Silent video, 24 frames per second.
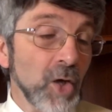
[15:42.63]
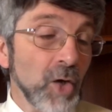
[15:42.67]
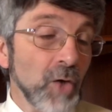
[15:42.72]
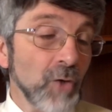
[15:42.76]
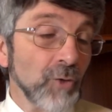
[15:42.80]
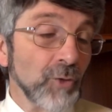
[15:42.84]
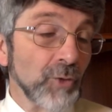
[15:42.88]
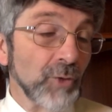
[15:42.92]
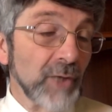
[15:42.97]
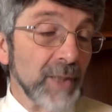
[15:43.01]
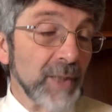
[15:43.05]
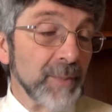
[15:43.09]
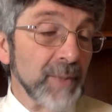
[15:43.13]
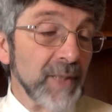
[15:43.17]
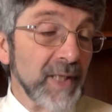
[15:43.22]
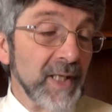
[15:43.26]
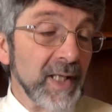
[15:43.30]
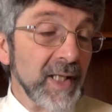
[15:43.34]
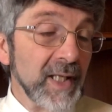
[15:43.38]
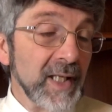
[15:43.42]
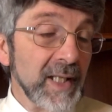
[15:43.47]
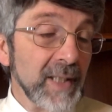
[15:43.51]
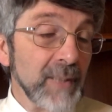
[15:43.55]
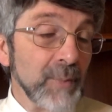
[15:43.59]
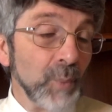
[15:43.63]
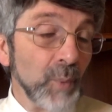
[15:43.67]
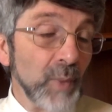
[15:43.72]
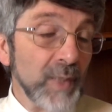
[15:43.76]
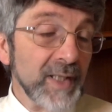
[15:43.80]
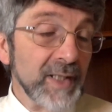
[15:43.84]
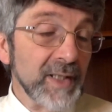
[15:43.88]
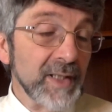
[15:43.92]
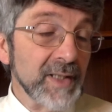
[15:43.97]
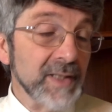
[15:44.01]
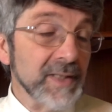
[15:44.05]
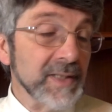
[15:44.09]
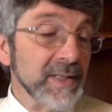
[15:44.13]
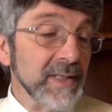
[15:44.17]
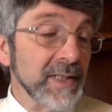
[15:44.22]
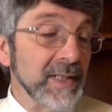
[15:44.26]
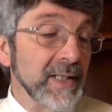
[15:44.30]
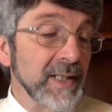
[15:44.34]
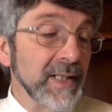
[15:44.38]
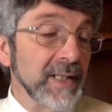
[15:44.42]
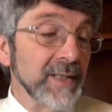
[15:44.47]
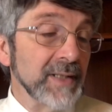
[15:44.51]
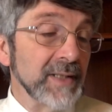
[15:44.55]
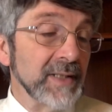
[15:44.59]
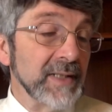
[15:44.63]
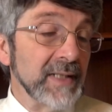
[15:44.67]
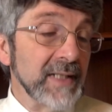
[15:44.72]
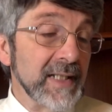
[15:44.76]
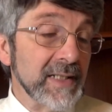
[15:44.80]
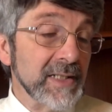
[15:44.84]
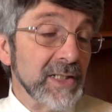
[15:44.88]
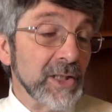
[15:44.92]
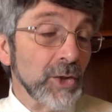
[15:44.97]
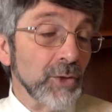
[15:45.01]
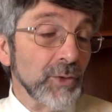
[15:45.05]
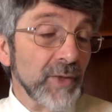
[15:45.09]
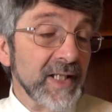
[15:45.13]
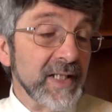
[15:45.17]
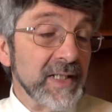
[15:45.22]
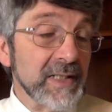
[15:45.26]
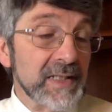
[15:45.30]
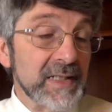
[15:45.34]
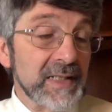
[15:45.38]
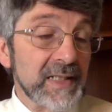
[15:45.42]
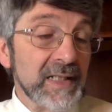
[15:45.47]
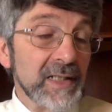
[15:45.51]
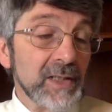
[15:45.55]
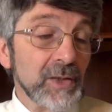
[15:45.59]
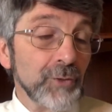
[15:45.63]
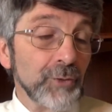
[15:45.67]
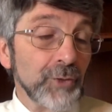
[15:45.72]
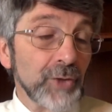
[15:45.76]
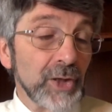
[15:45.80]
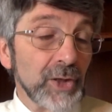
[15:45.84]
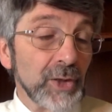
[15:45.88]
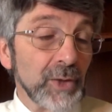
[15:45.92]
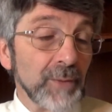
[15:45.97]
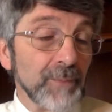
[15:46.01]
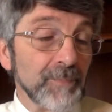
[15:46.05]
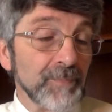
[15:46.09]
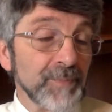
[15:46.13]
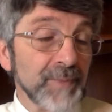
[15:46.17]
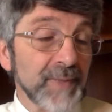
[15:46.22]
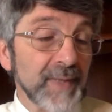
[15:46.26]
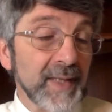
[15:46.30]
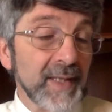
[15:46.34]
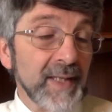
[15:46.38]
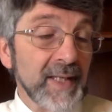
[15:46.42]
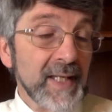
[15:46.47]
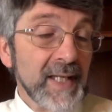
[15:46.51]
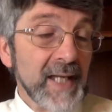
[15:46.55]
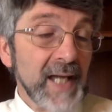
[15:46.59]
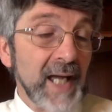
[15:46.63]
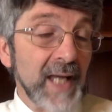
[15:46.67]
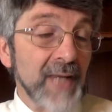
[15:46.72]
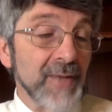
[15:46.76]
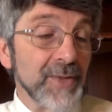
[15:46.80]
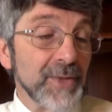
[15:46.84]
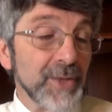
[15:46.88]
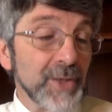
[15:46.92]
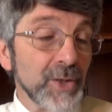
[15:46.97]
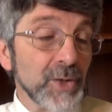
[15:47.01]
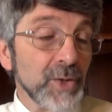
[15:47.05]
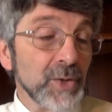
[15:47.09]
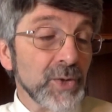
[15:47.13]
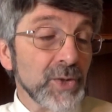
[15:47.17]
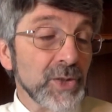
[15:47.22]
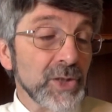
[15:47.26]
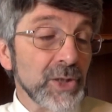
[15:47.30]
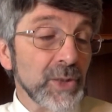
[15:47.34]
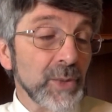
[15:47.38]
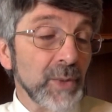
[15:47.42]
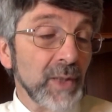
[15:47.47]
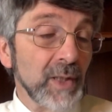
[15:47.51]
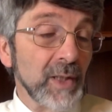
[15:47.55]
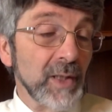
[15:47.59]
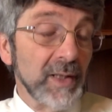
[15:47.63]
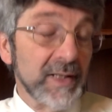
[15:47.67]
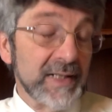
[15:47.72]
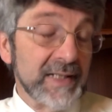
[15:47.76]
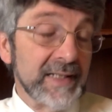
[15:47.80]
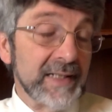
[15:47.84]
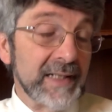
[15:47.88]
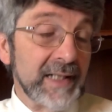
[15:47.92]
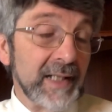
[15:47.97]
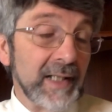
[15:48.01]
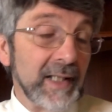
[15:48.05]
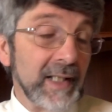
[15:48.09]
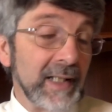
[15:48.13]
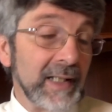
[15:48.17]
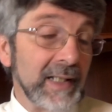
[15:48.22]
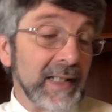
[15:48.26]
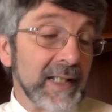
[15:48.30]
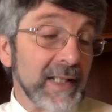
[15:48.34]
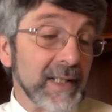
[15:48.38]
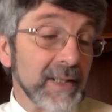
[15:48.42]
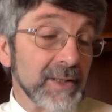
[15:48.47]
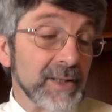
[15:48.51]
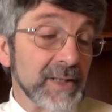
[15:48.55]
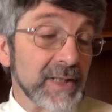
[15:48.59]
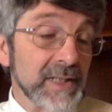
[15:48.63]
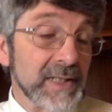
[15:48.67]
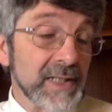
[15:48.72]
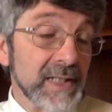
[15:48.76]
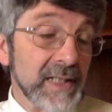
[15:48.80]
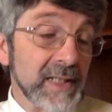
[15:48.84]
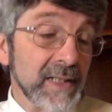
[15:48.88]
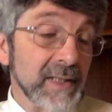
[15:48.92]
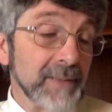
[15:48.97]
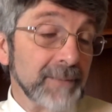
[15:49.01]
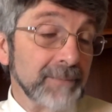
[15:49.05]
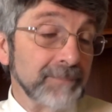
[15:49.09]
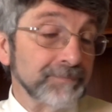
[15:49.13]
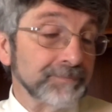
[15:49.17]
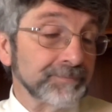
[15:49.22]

For I bear him witness that he has a great zeal for you, and those who are in Laodicea,